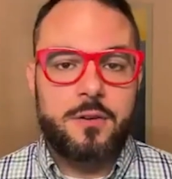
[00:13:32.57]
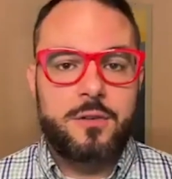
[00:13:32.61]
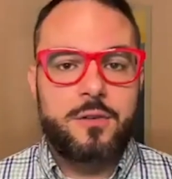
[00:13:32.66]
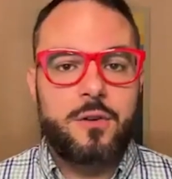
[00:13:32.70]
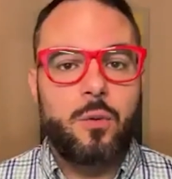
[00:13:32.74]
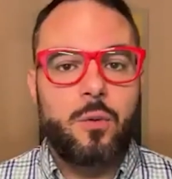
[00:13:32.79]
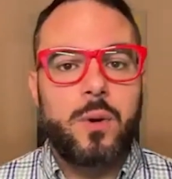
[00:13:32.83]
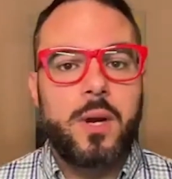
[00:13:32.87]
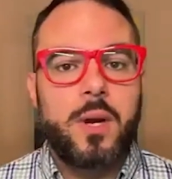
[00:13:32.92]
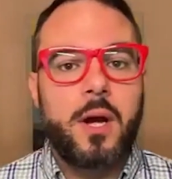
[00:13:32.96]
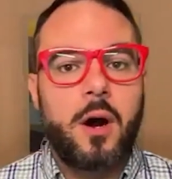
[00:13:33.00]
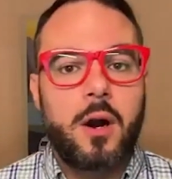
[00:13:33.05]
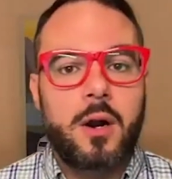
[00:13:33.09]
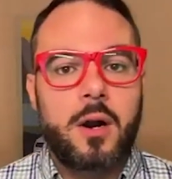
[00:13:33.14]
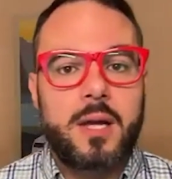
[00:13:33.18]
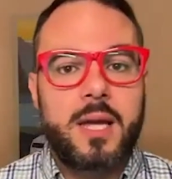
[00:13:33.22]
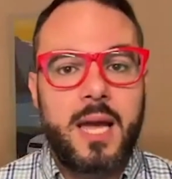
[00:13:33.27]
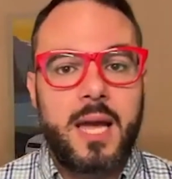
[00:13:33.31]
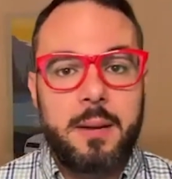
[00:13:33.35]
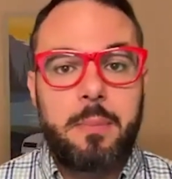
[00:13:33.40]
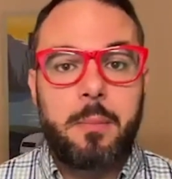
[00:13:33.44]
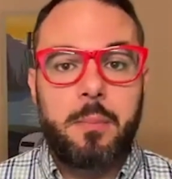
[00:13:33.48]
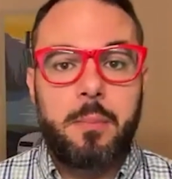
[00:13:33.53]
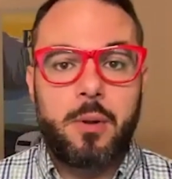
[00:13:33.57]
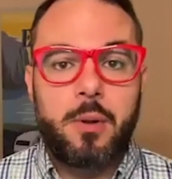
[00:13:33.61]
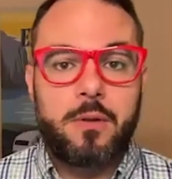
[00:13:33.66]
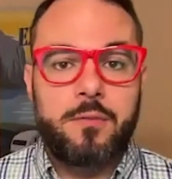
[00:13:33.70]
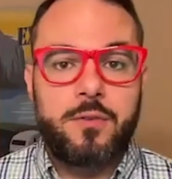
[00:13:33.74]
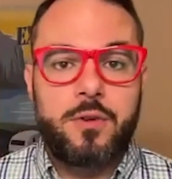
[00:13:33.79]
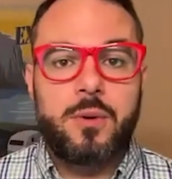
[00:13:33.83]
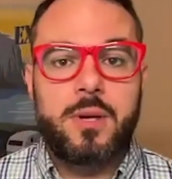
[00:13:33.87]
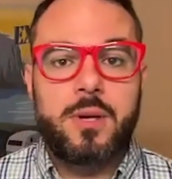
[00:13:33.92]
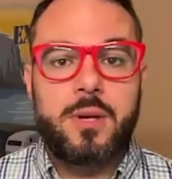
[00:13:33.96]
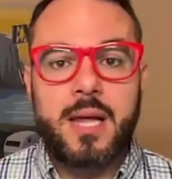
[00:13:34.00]
So we are capable
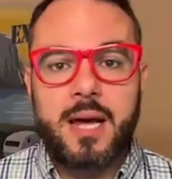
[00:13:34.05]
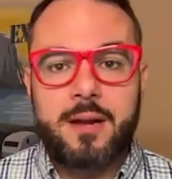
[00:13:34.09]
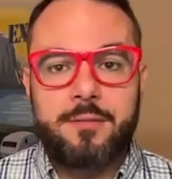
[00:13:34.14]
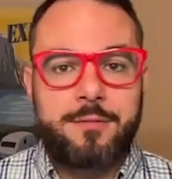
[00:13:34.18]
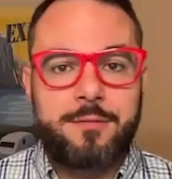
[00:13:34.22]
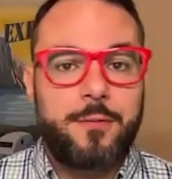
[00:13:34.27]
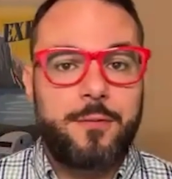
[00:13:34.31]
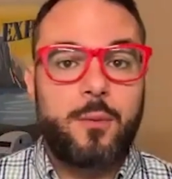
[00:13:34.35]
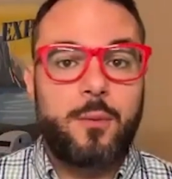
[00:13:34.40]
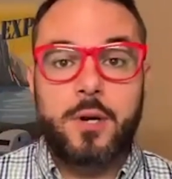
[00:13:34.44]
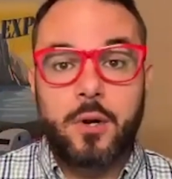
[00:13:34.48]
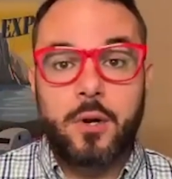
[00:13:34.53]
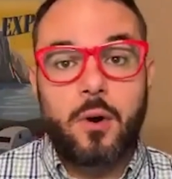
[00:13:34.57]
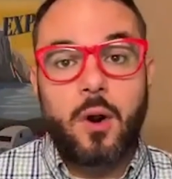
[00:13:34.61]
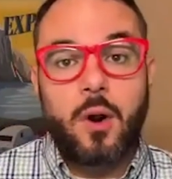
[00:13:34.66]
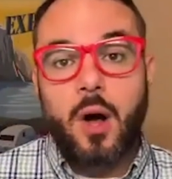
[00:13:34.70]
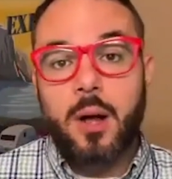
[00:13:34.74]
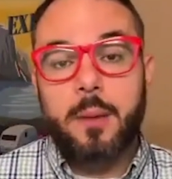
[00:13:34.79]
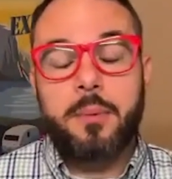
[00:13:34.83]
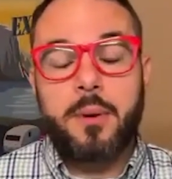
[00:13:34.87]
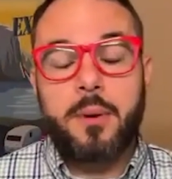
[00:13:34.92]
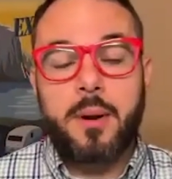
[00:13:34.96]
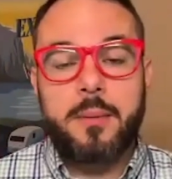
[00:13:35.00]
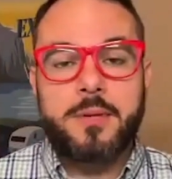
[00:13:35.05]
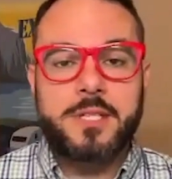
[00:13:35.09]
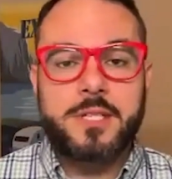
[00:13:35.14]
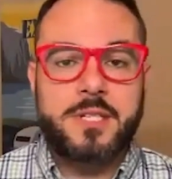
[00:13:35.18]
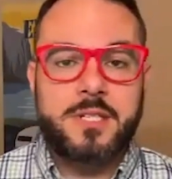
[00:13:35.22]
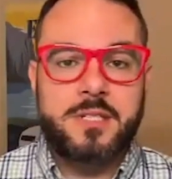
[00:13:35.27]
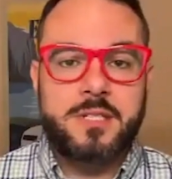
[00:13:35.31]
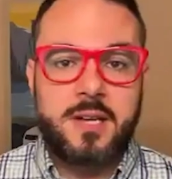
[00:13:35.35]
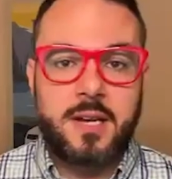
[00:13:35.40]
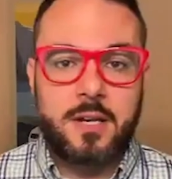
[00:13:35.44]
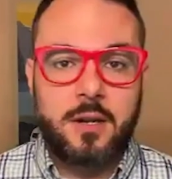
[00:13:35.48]
of doing that for your on
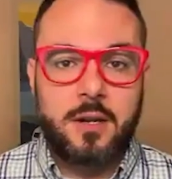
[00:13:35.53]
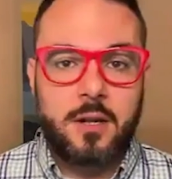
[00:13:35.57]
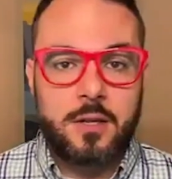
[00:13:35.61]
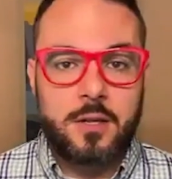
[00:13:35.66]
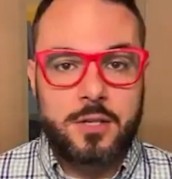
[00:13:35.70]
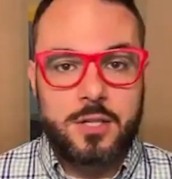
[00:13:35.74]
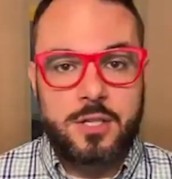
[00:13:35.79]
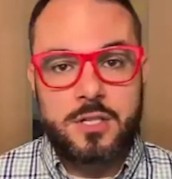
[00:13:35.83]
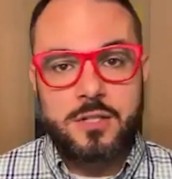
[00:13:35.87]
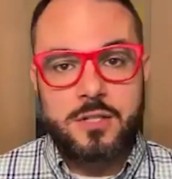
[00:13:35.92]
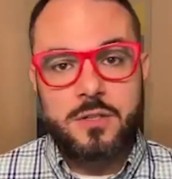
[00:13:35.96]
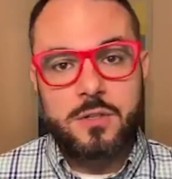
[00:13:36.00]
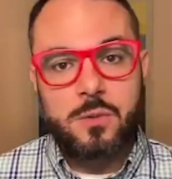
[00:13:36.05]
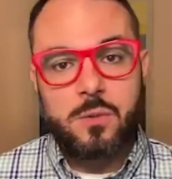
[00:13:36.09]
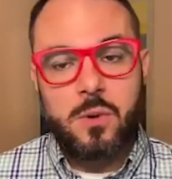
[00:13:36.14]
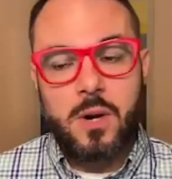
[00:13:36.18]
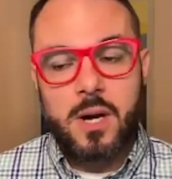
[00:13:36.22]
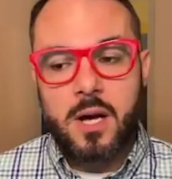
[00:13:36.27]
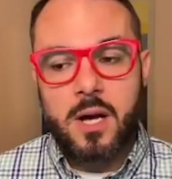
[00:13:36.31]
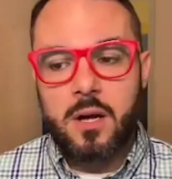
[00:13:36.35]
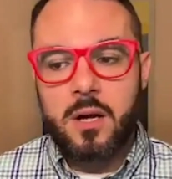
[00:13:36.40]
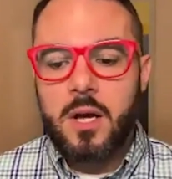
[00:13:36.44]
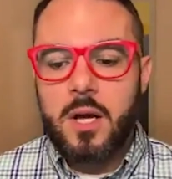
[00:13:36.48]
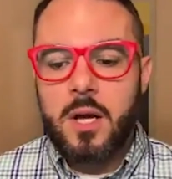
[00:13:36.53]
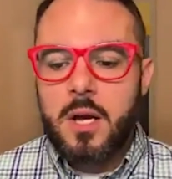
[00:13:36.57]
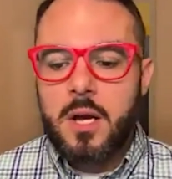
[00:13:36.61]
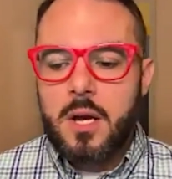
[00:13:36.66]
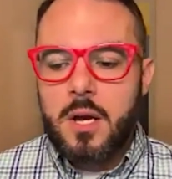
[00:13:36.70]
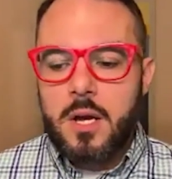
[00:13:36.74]
premises technologies as well.